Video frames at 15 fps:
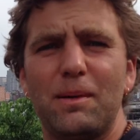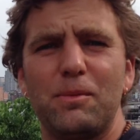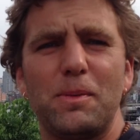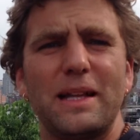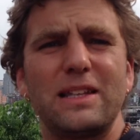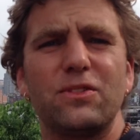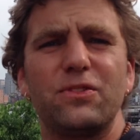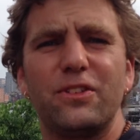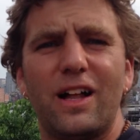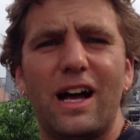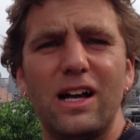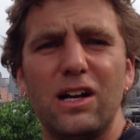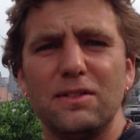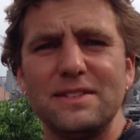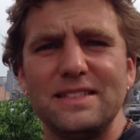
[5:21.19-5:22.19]
I'm about to
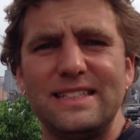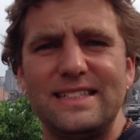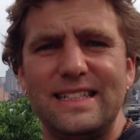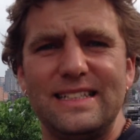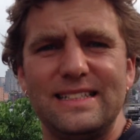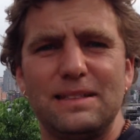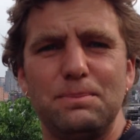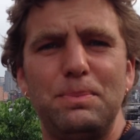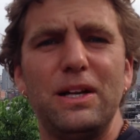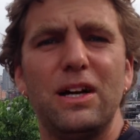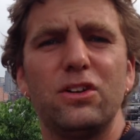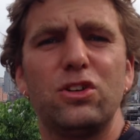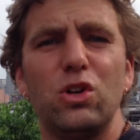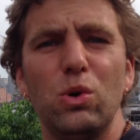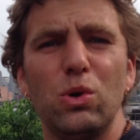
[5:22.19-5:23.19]
fly overseas and be
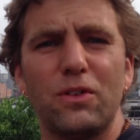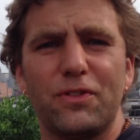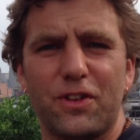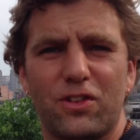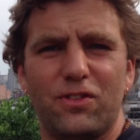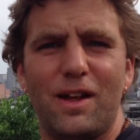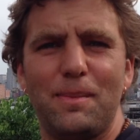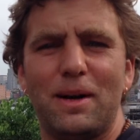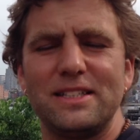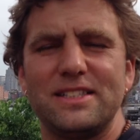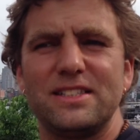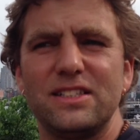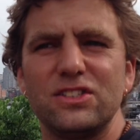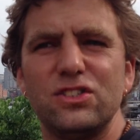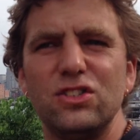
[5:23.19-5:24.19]
on tour for 3 months.
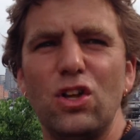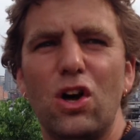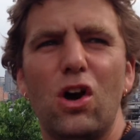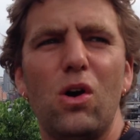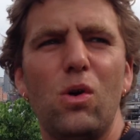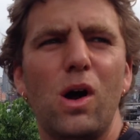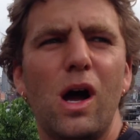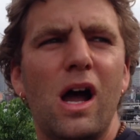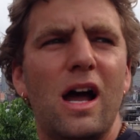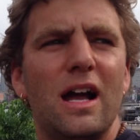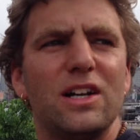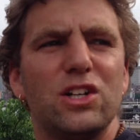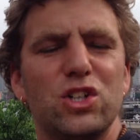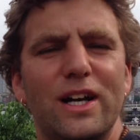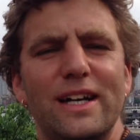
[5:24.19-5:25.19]
There's no
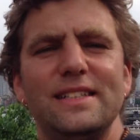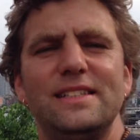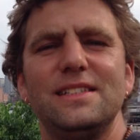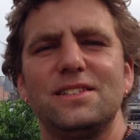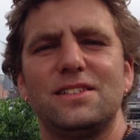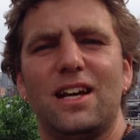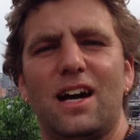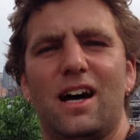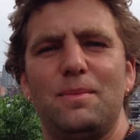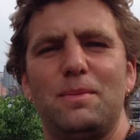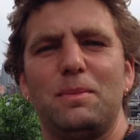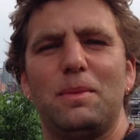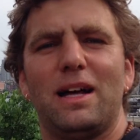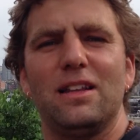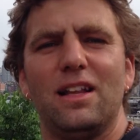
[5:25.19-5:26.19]
crazier time
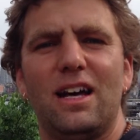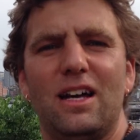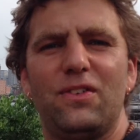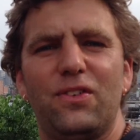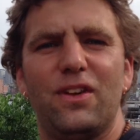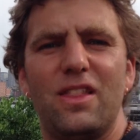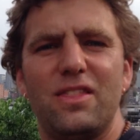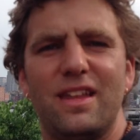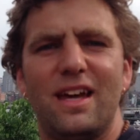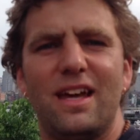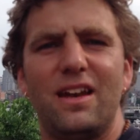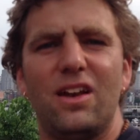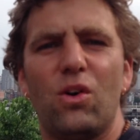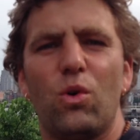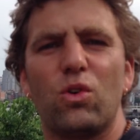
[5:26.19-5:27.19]
in my life
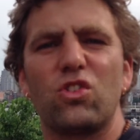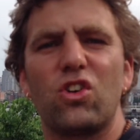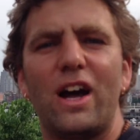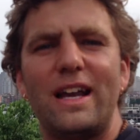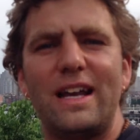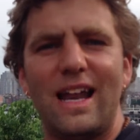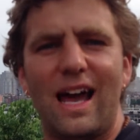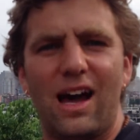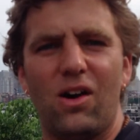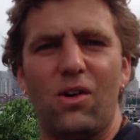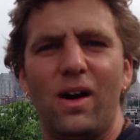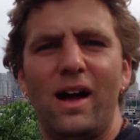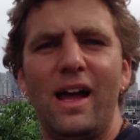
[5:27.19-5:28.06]
than right now.